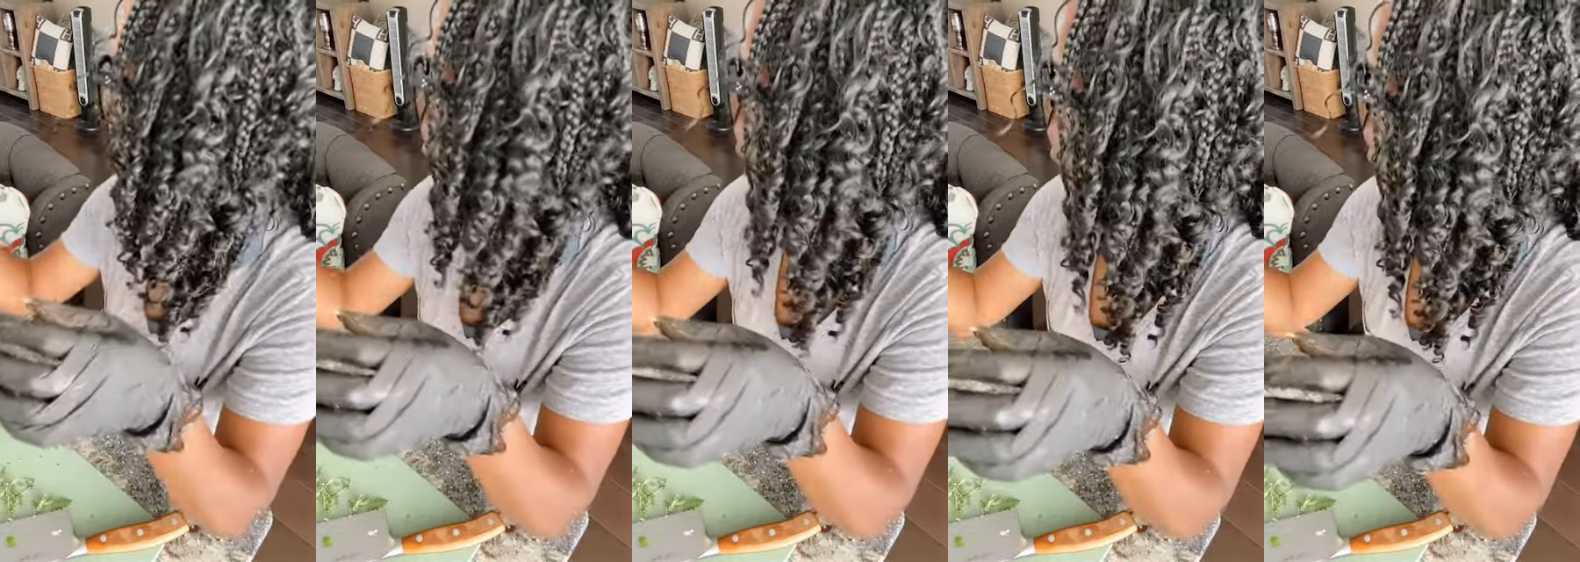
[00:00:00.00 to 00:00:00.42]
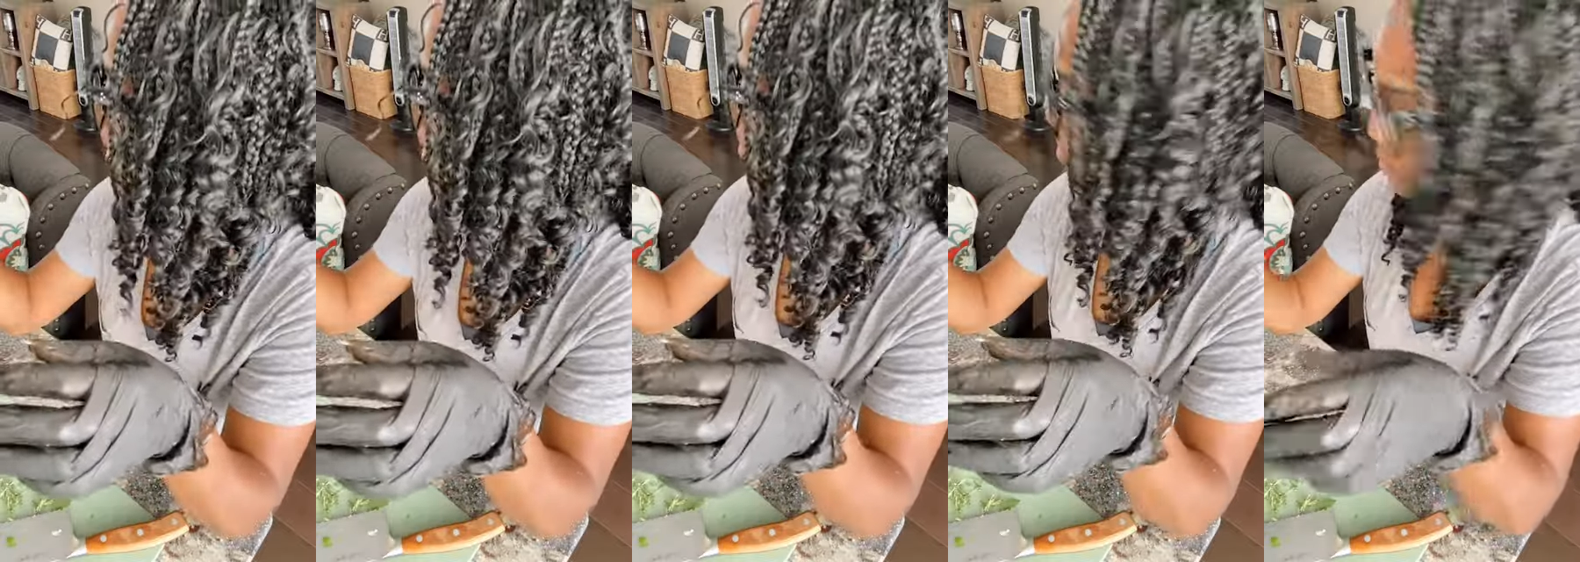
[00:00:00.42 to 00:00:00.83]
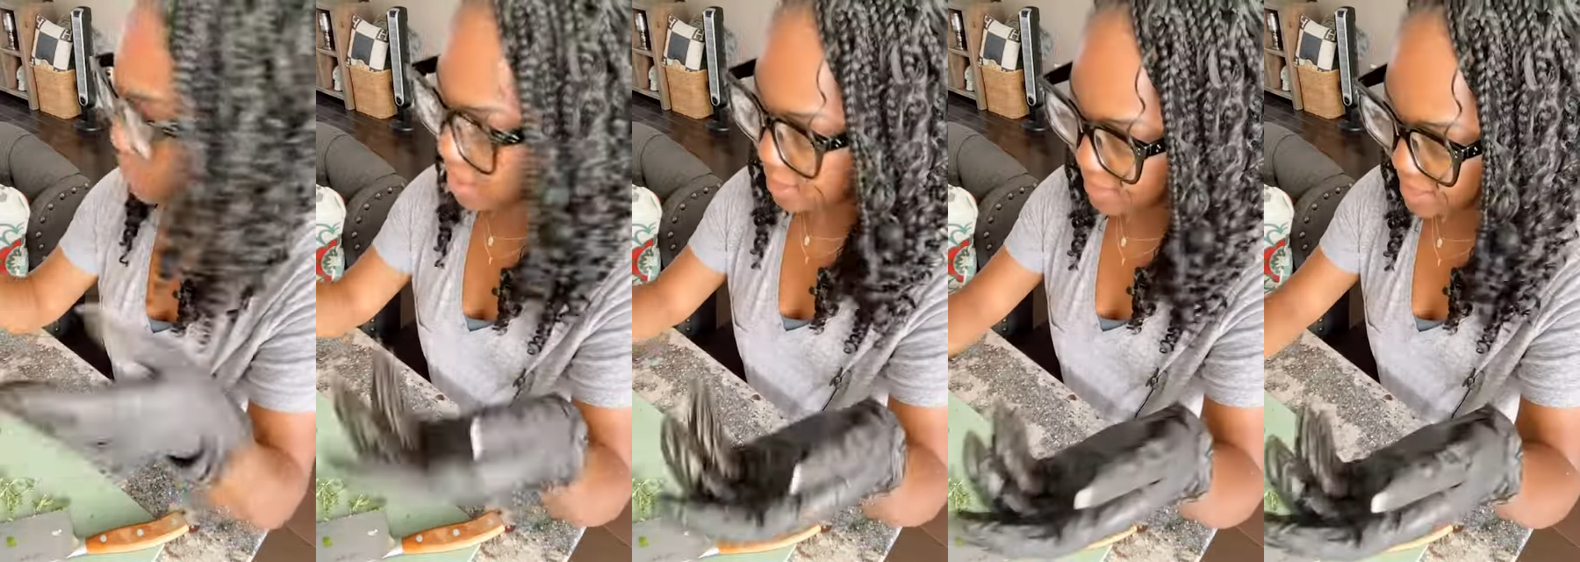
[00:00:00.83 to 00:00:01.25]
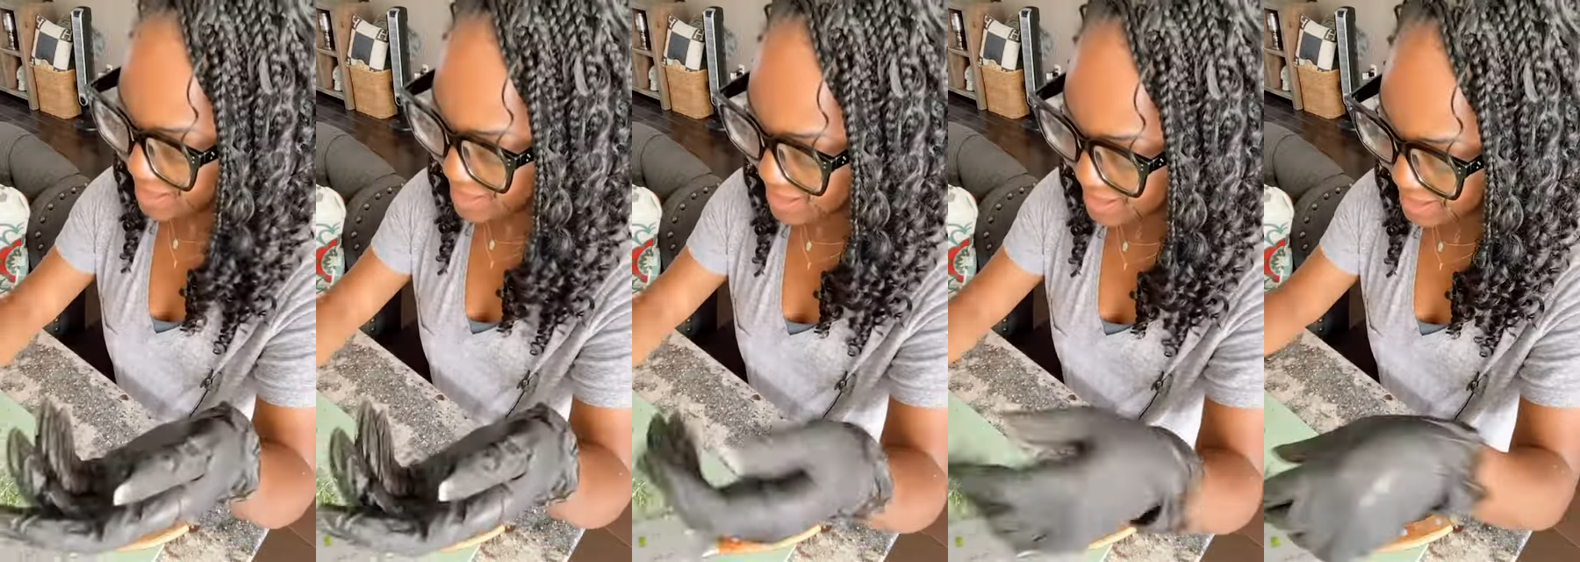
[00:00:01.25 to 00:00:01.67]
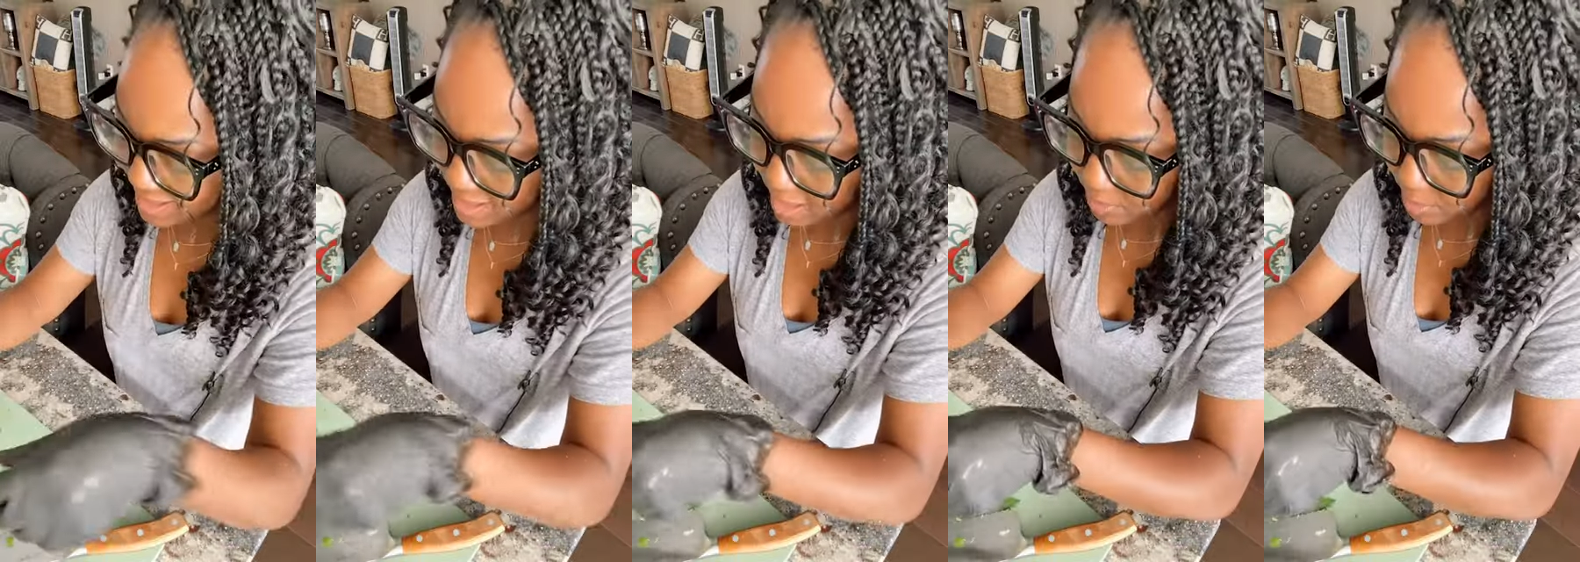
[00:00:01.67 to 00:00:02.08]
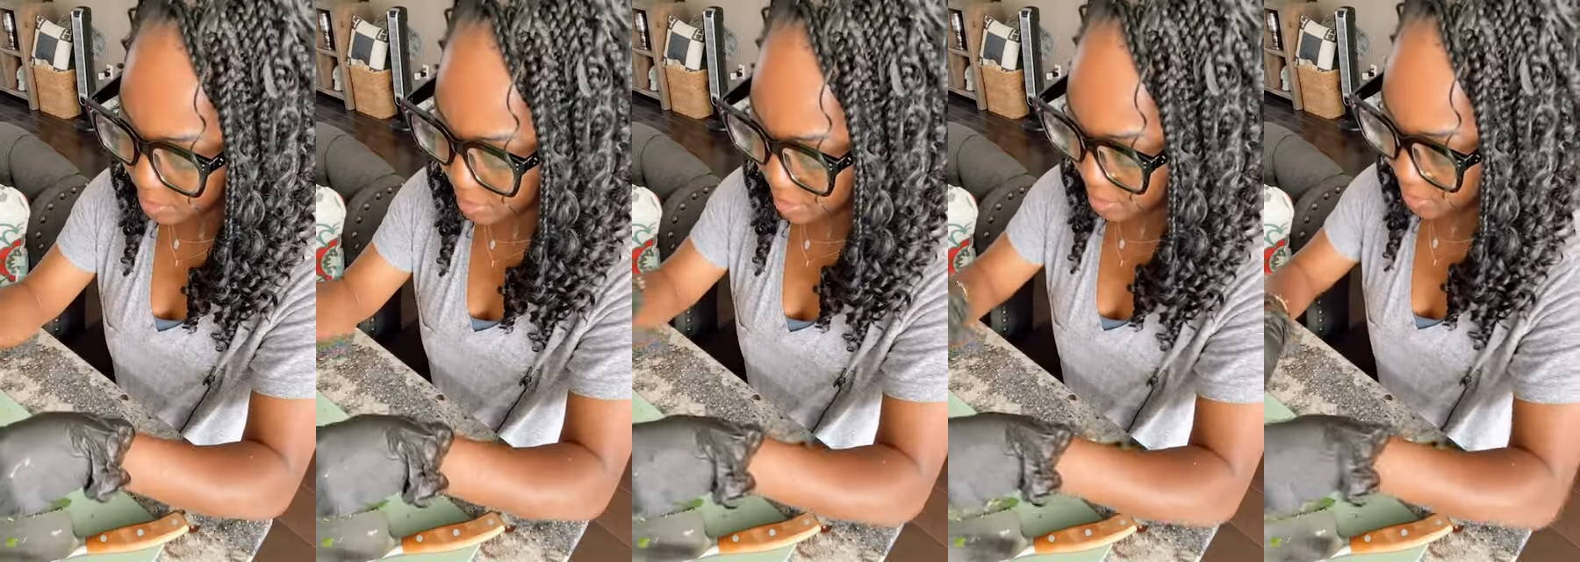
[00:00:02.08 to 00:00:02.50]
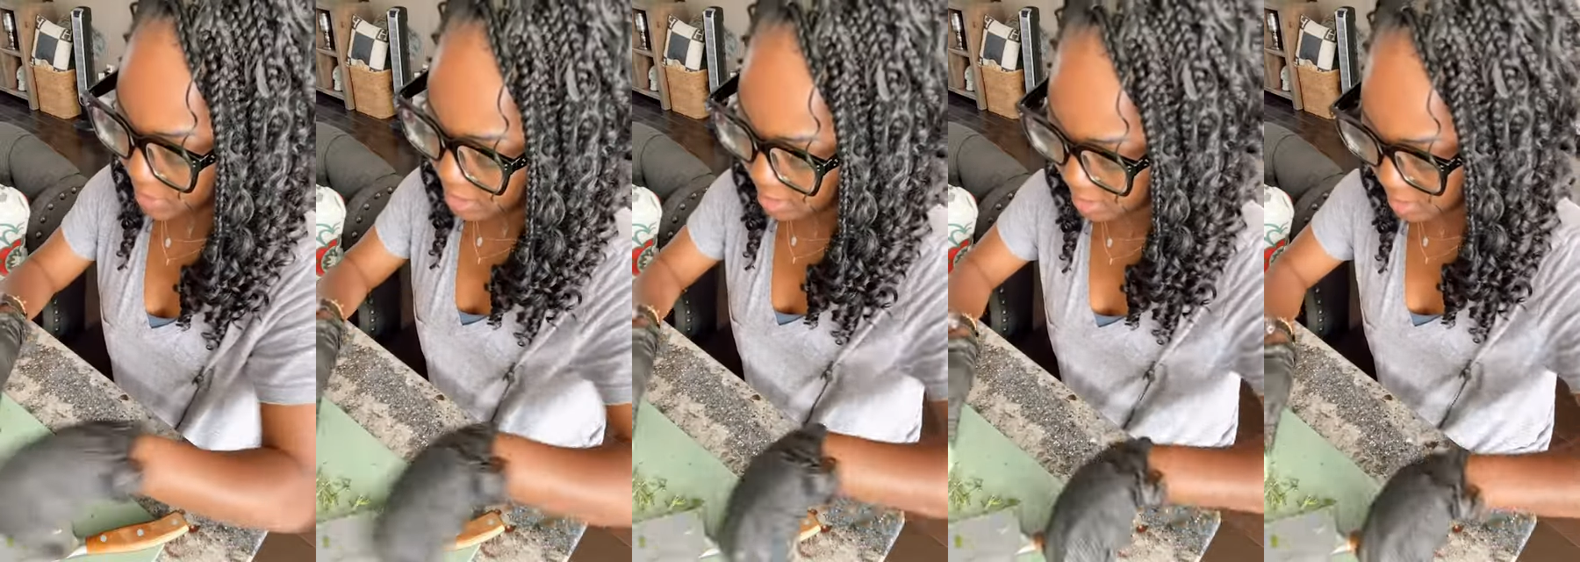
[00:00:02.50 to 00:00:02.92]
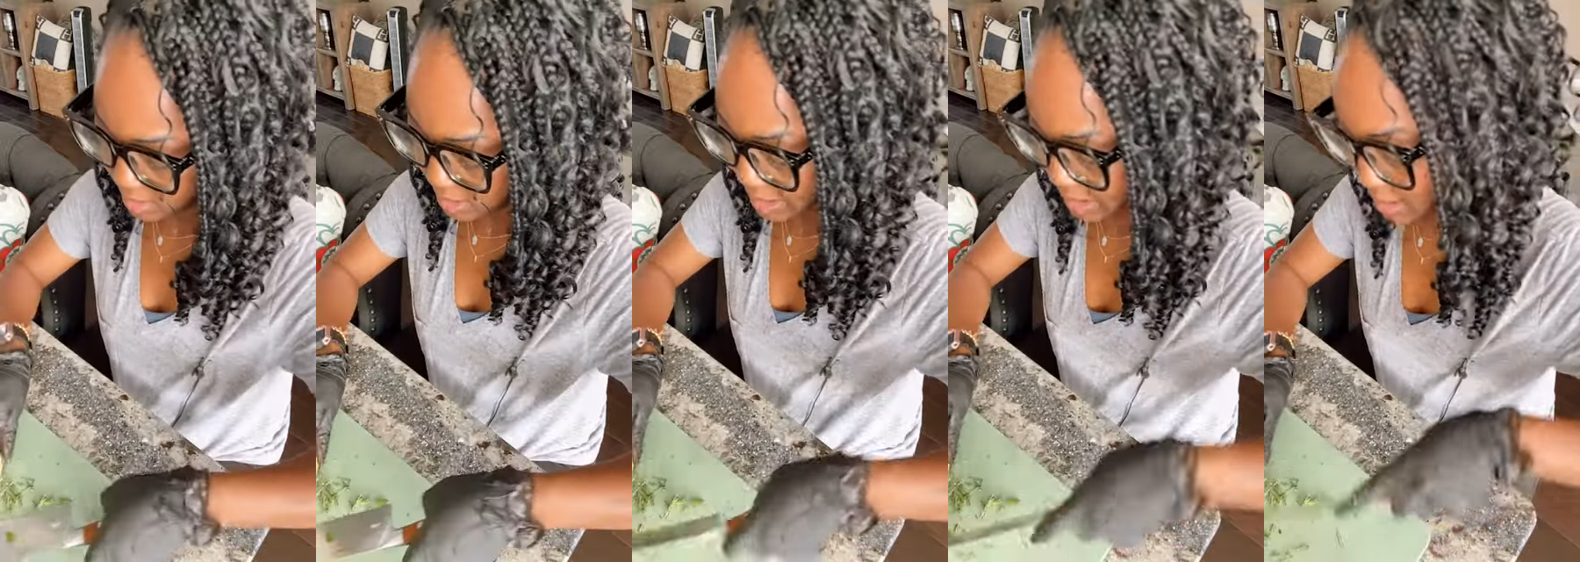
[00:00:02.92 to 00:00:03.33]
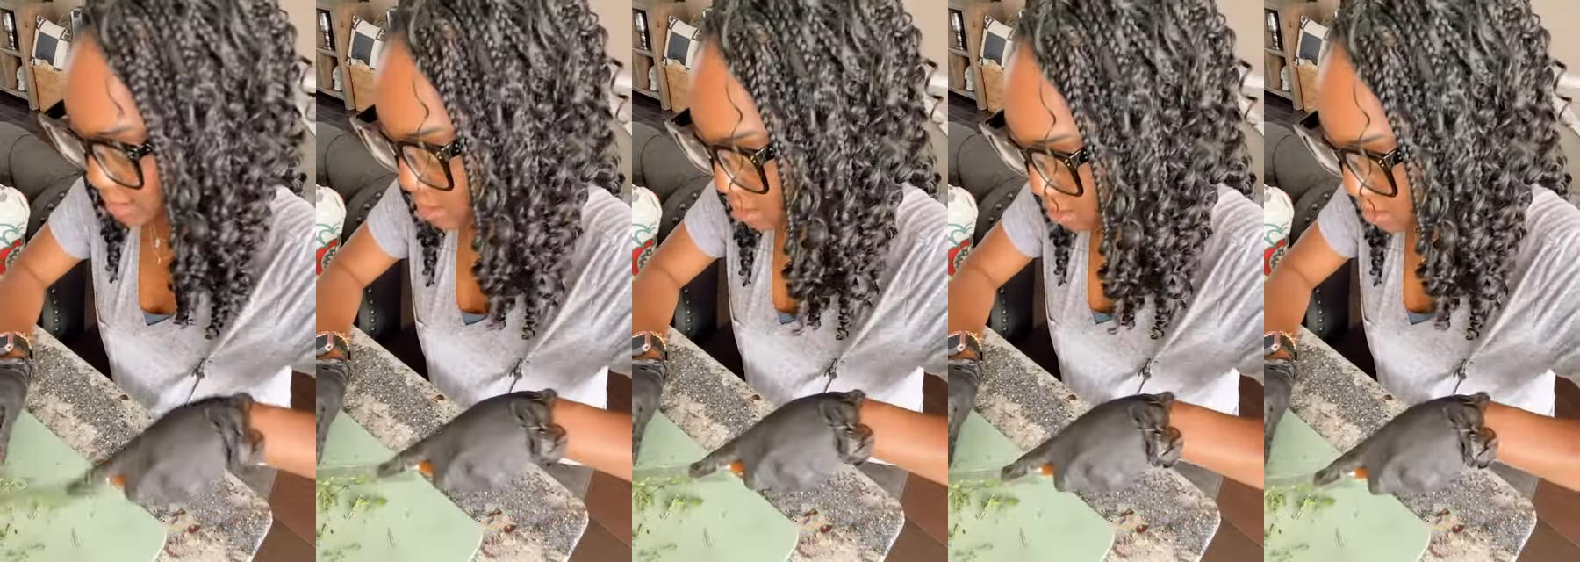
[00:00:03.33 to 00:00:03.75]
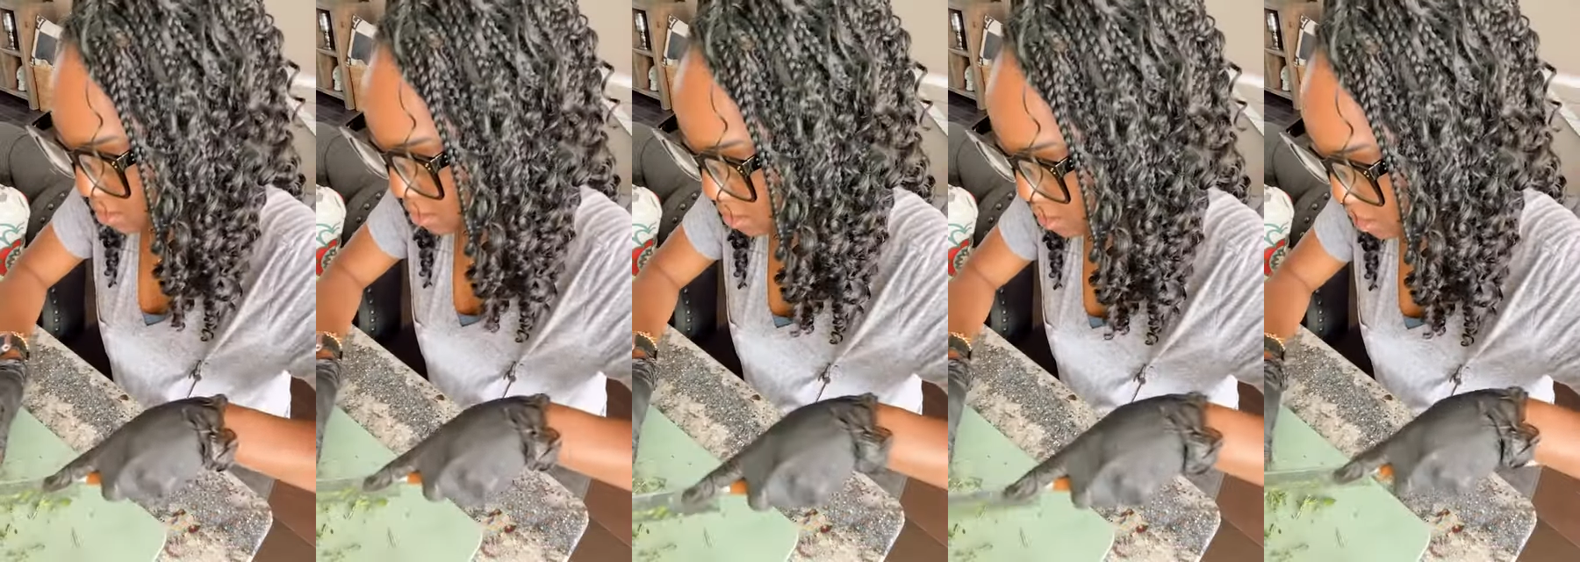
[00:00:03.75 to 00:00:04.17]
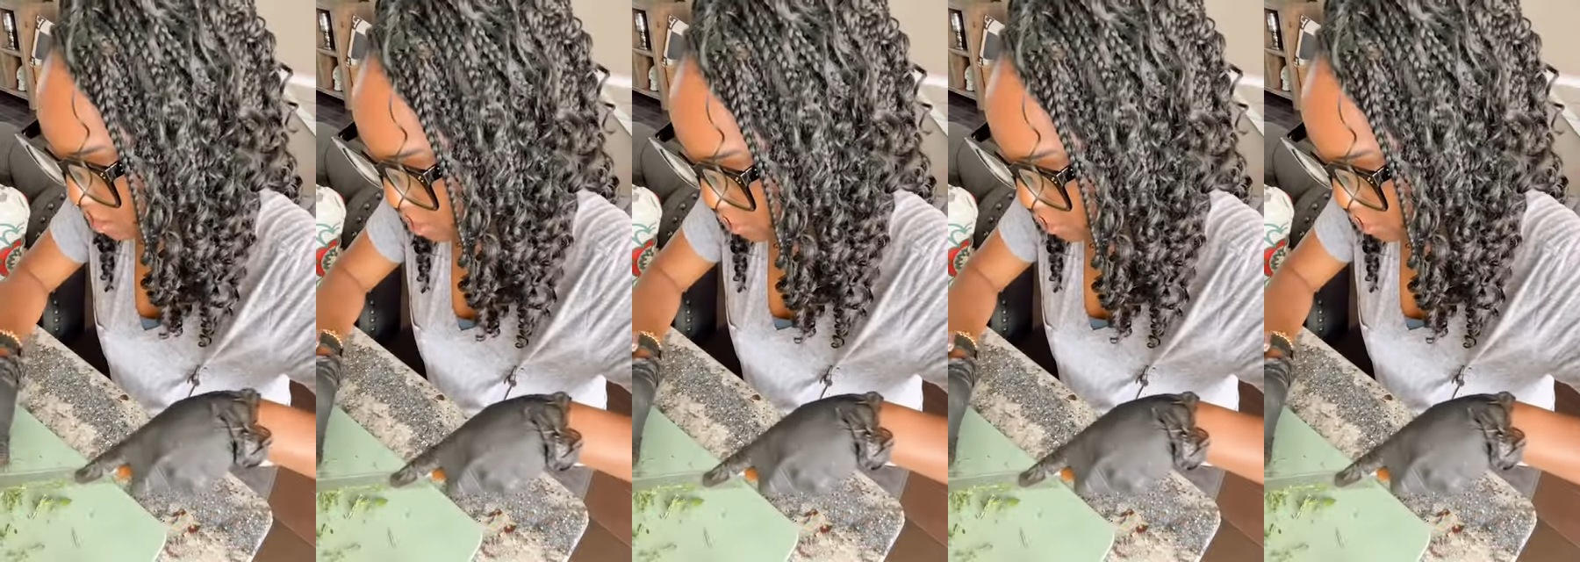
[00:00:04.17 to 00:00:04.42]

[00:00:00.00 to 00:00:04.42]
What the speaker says: Nobody's mouth can be seen.